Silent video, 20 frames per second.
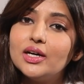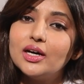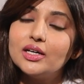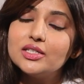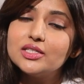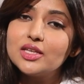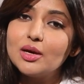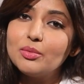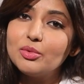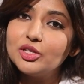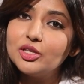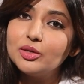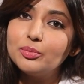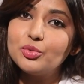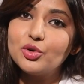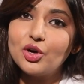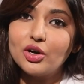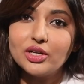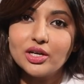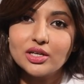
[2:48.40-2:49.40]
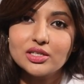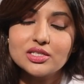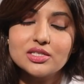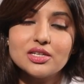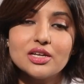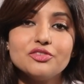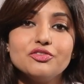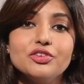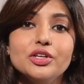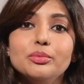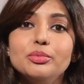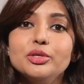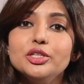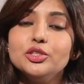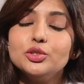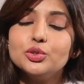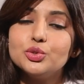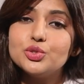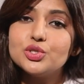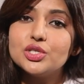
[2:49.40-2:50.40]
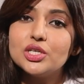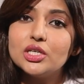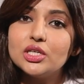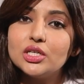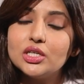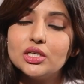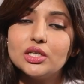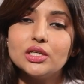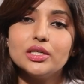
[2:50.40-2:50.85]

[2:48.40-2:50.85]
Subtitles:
some of the products that we'll be using,